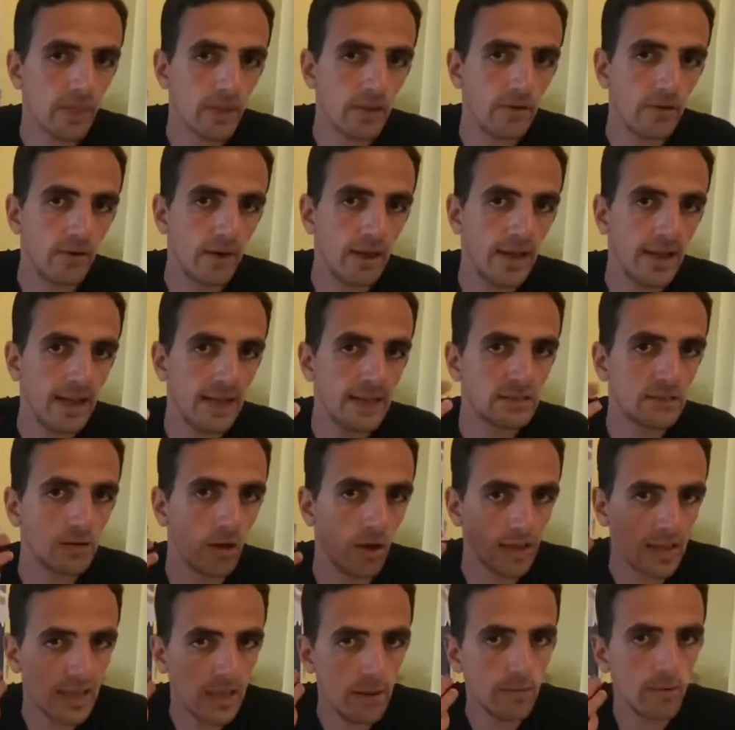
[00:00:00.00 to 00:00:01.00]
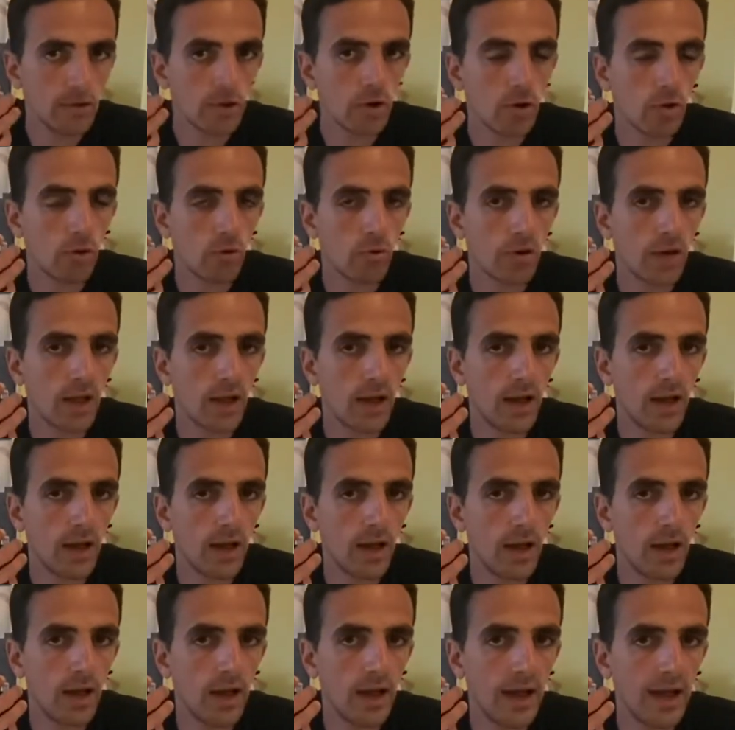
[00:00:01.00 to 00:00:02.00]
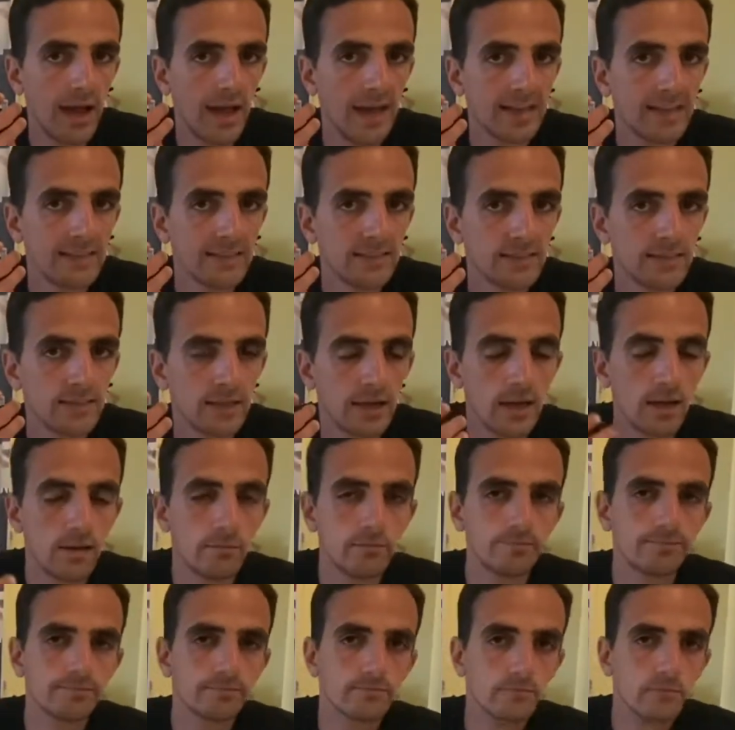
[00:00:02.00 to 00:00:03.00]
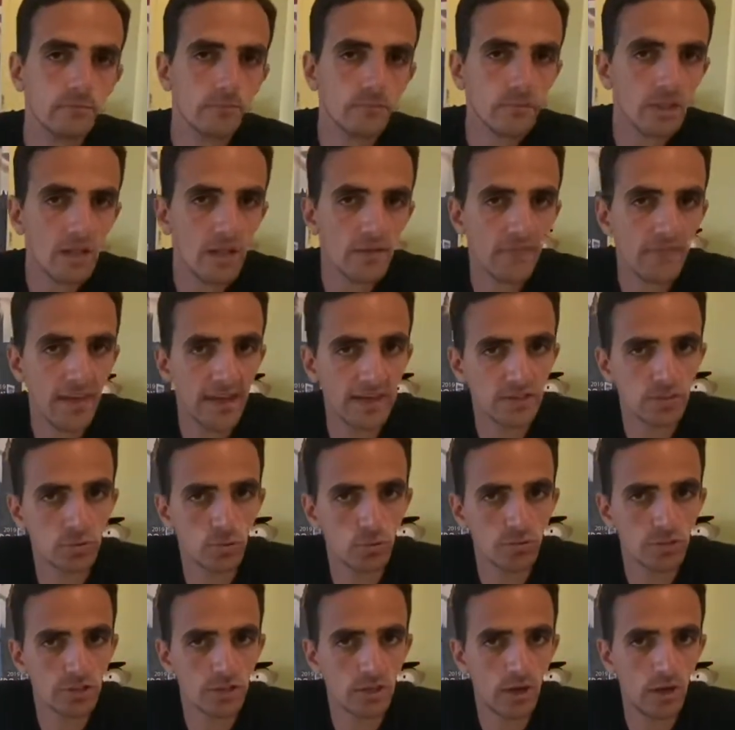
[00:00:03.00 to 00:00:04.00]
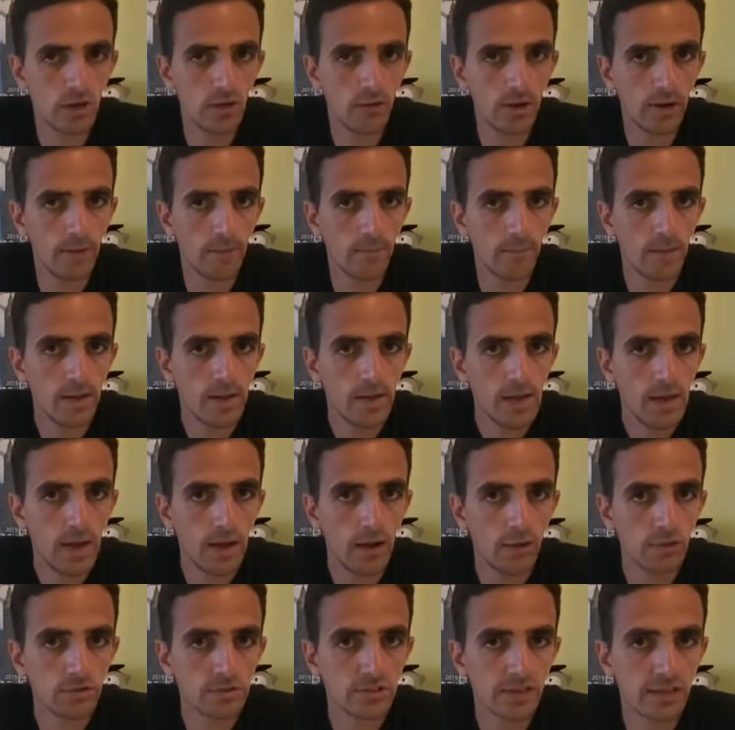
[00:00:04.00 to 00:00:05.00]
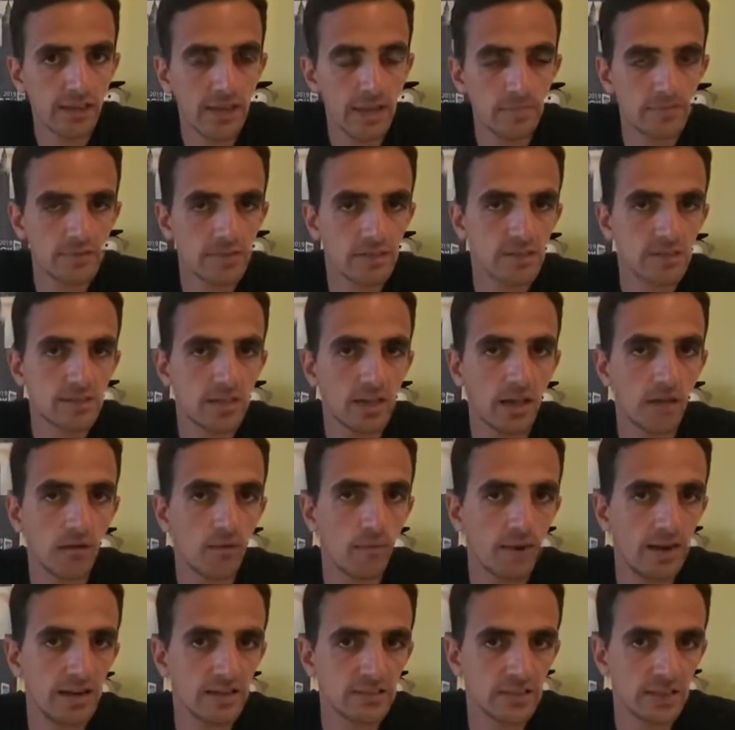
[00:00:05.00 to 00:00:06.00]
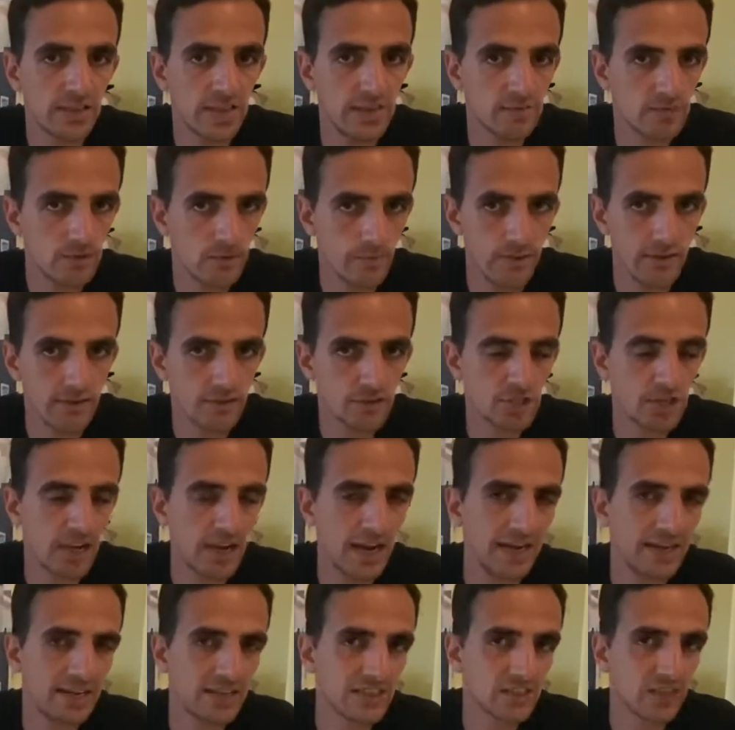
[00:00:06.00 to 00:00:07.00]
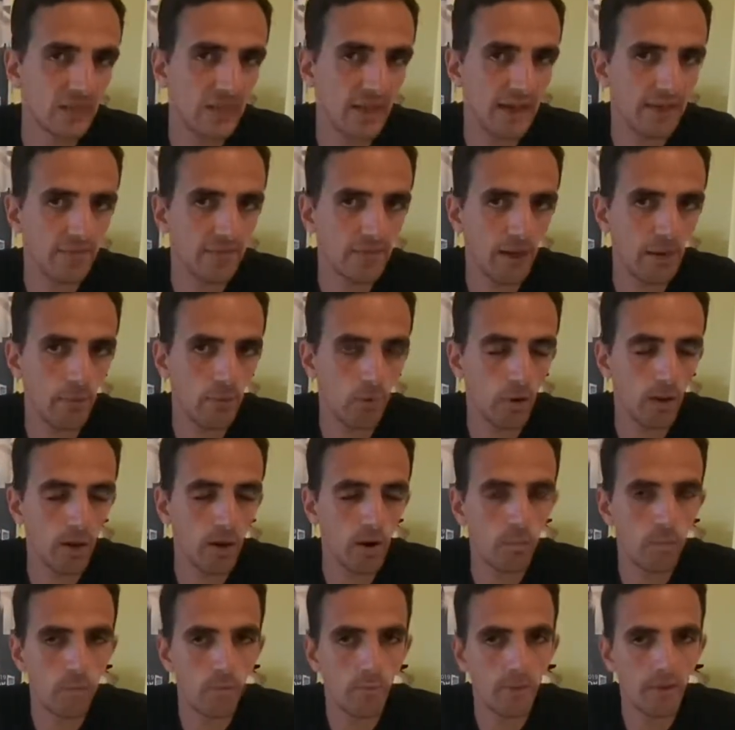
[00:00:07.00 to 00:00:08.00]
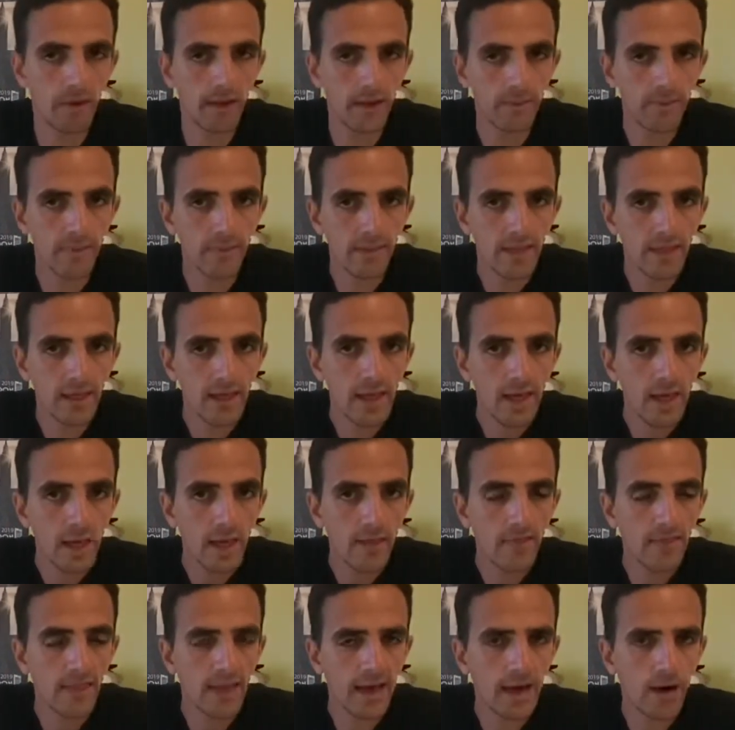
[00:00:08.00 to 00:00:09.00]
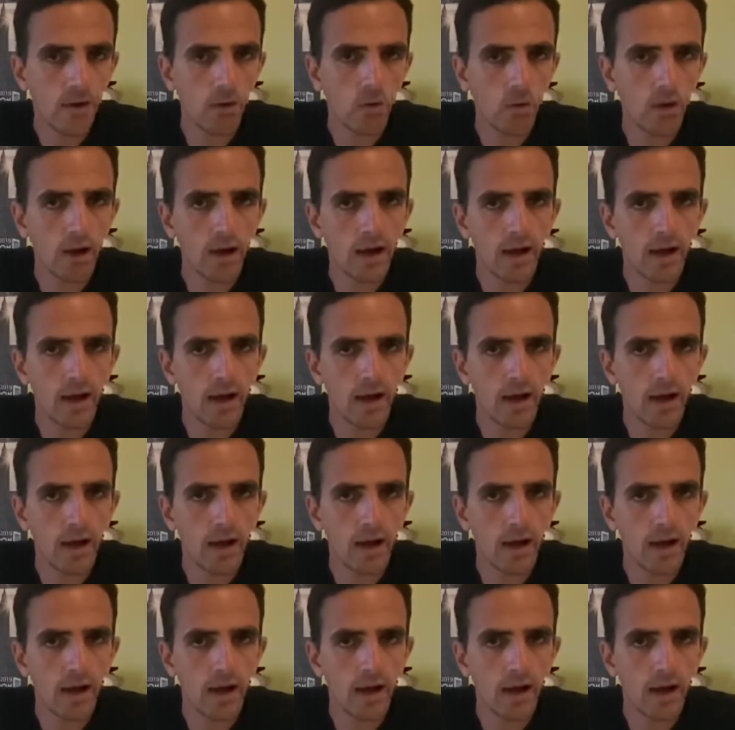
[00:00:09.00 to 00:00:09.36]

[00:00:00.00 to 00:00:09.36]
head, like keep you cooler, and that's also keeps the sun away, so it keeps you a bit shaded, so that will help a bit. Now